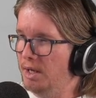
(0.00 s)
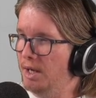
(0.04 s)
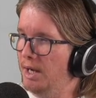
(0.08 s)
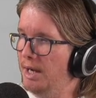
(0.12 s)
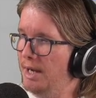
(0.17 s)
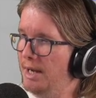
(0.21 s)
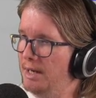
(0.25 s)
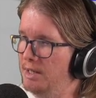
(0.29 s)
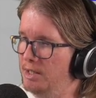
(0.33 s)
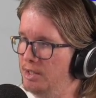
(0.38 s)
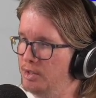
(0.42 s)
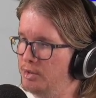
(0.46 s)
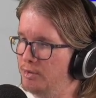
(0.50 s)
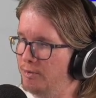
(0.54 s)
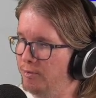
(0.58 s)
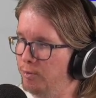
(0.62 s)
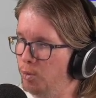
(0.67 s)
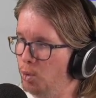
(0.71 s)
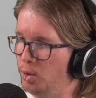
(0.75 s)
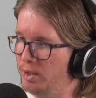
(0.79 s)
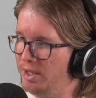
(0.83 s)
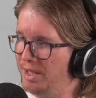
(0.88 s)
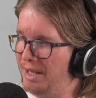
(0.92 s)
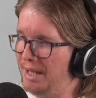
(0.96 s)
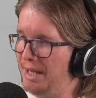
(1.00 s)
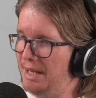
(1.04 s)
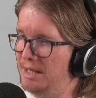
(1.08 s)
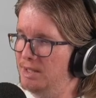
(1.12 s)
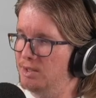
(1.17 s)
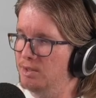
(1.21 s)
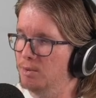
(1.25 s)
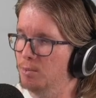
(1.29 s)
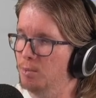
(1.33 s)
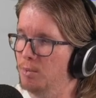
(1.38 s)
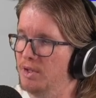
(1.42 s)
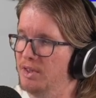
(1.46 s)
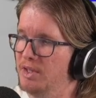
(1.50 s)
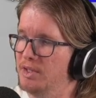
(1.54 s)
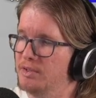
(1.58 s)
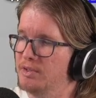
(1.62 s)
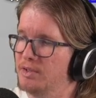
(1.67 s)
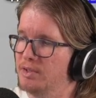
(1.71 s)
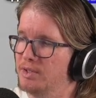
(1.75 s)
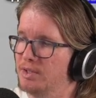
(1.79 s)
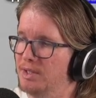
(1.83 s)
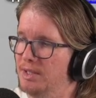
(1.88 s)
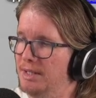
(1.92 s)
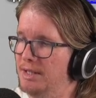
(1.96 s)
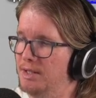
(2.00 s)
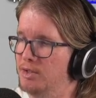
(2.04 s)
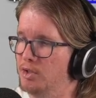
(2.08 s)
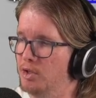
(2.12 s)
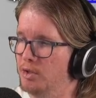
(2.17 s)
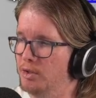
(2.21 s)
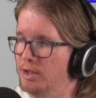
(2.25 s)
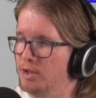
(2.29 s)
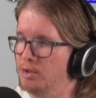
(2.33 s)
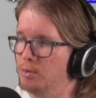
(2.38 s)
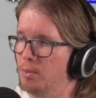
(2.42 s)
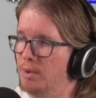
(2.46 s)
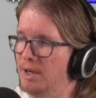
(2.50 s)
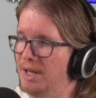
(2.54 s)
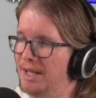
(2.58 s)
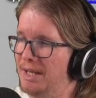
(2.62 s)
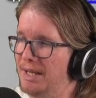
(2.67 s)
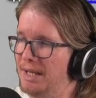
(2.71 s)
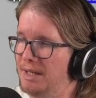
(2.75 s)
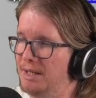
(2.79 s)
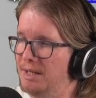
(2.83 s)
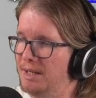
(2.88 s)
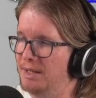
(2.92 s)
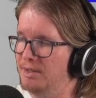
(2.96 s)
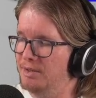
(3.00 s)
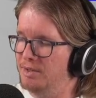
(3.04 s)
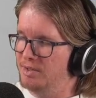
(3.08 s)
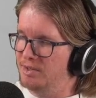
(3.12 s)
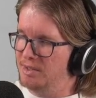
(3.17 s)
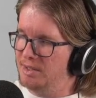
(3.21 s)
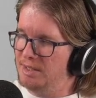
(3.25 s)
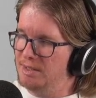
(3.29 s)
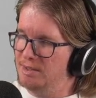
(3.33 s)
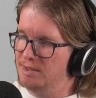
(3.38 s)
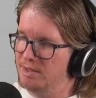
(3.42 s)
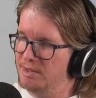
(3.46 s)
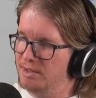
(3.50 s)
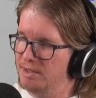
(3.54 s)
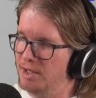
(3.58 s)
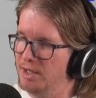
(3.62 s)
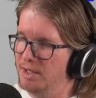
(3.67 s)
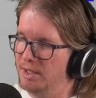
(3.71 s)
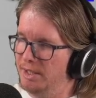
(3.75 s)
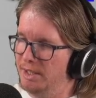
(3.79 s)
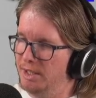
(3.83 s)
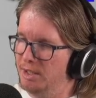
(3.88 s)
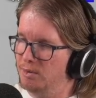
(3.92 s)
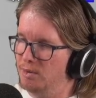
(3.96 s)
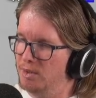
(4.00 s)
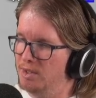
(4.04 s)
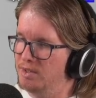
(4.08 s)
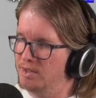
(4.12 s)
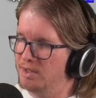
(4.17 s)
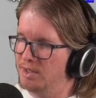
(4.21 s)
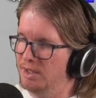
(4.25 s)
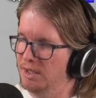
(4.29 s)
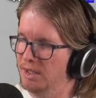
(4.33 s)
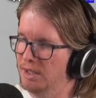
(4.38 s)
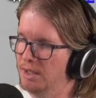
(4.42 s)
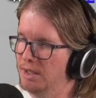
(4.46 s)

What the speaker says: and it's 40 heat when this is only 20 heat, and disease is slightly increased.